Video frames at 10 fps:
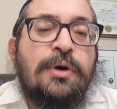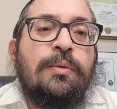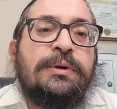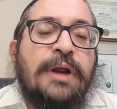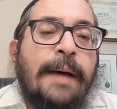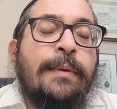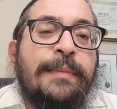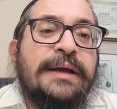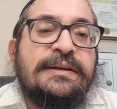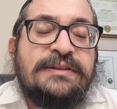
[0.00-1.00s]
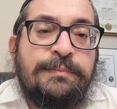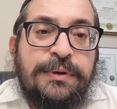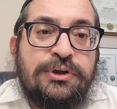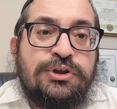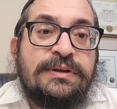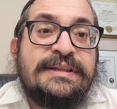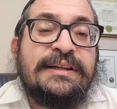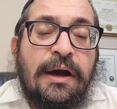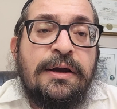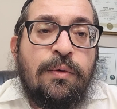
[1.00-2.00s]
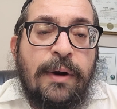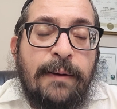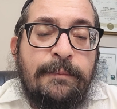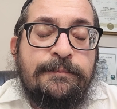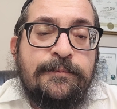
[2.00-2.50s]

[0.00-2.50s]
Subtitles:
when the Rambam made this depiction, this diagram,